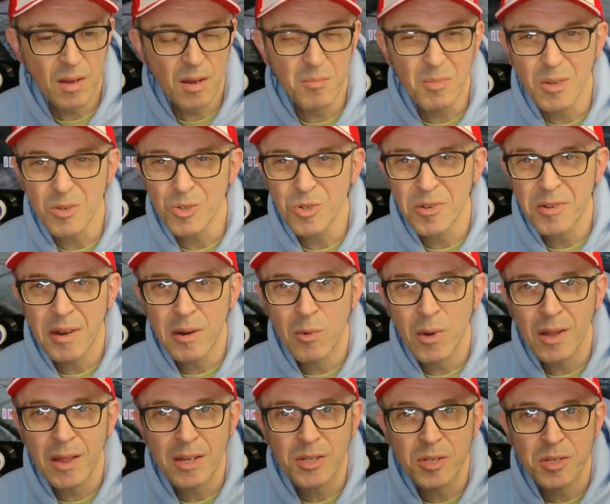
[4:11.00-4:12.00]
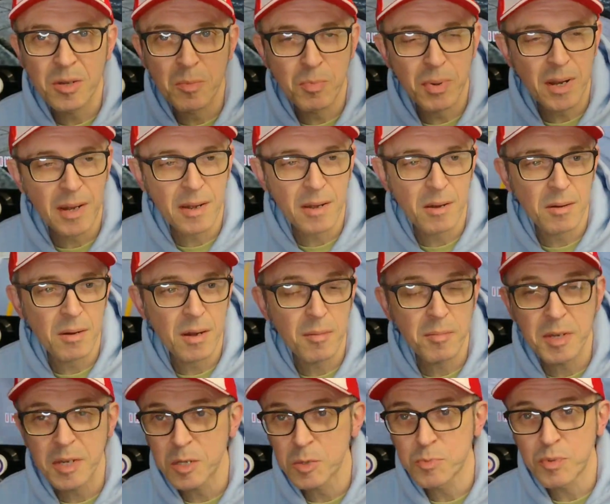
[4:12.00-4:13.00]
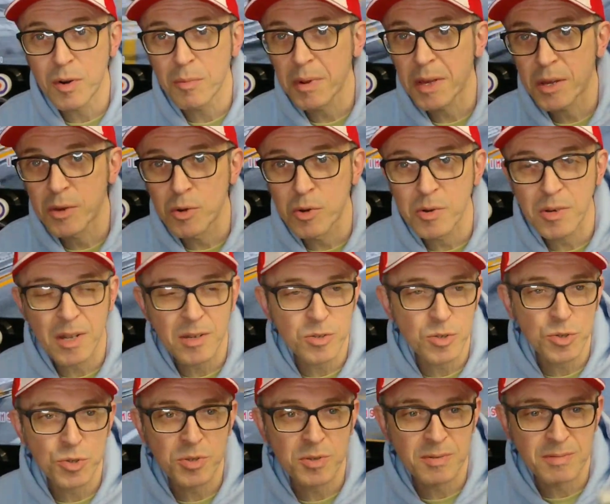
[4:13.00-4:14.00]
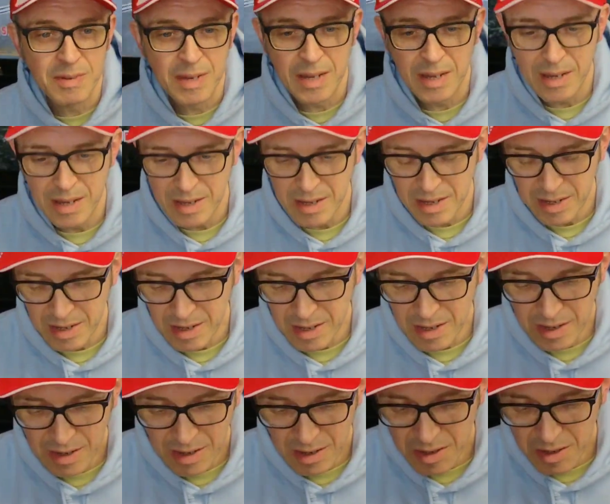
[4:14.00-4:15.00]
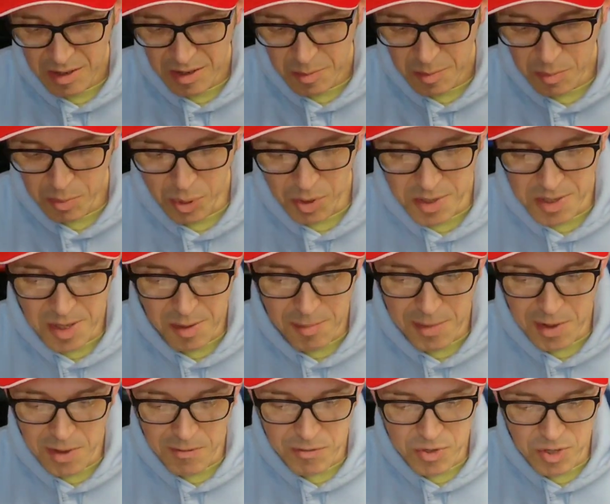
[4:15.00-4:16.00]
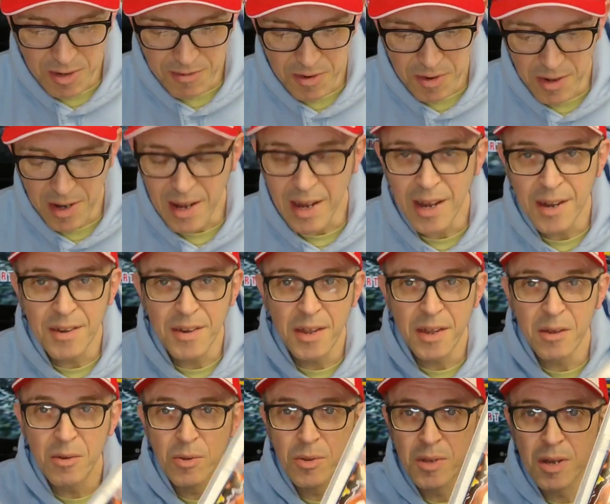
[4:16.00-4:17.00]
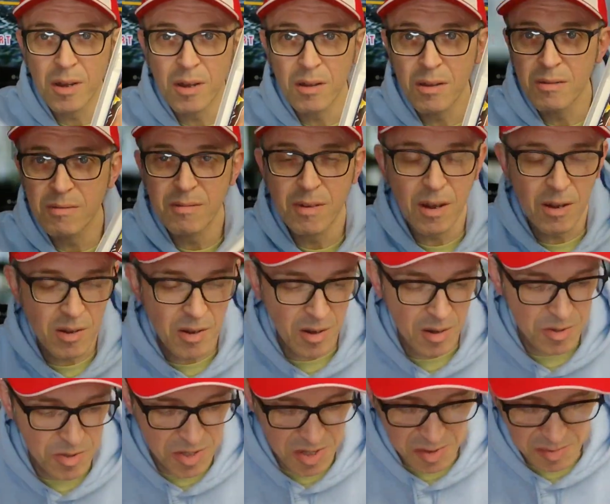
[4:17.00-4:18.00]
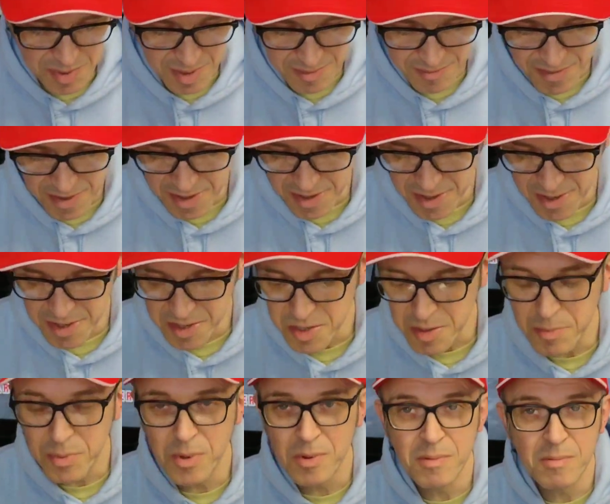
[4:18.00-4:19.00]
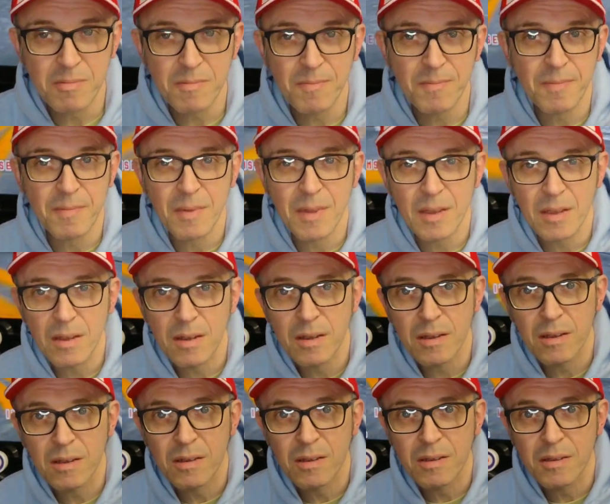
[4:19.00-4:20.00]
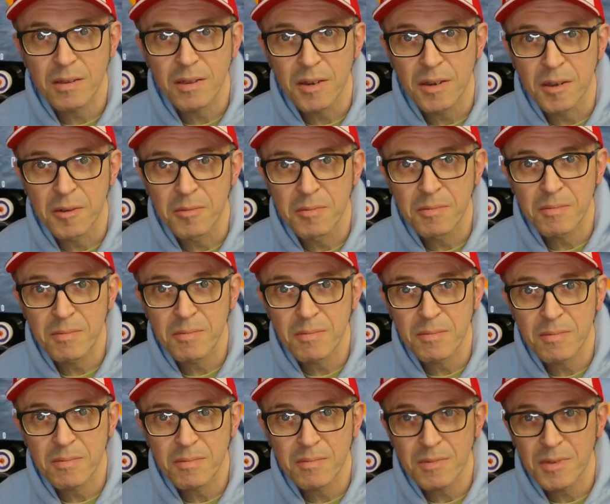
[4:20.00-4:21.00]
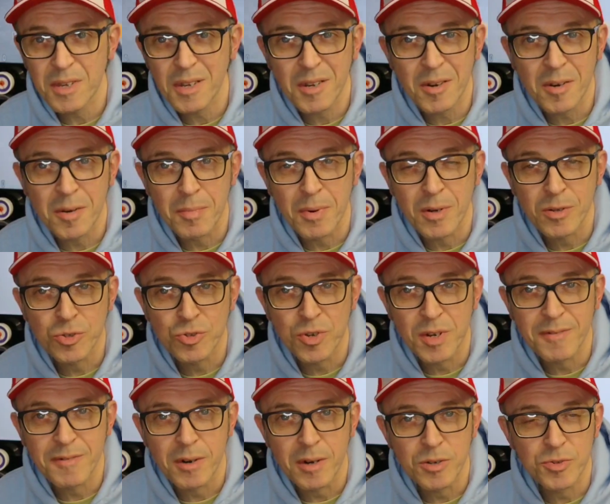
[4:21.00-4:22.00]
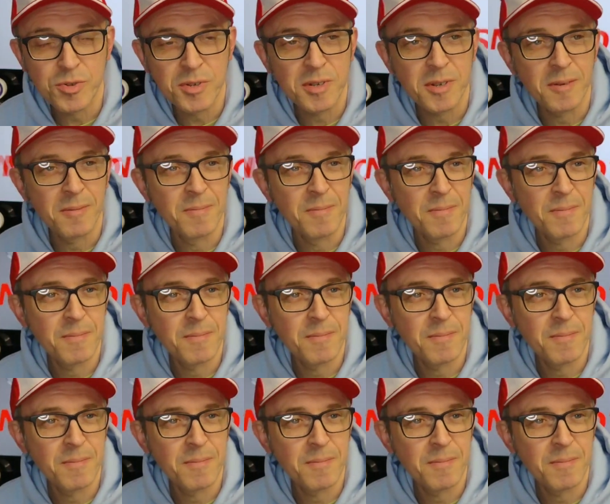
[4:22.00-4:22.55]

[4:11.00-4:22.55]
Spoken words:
not sure how well that's going to play. I mean, it's probably good. I just pulling the moves off on a handheld. I can't see it being very easy, but you know, you got to buy Street Fighter, haven't you?